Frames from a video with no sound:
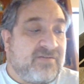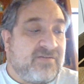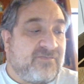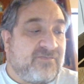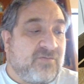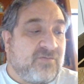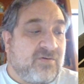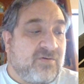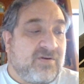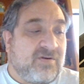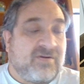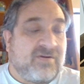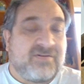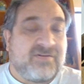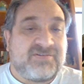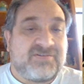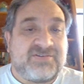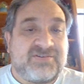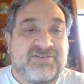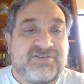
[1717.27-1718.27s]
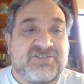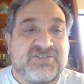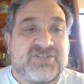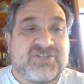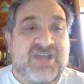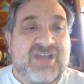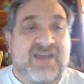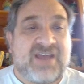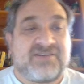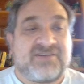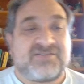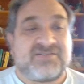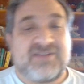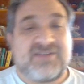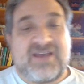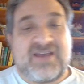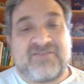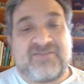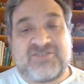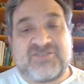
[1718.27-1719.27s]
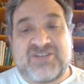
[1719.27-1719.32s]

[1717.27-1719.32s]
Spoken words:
for chat, to have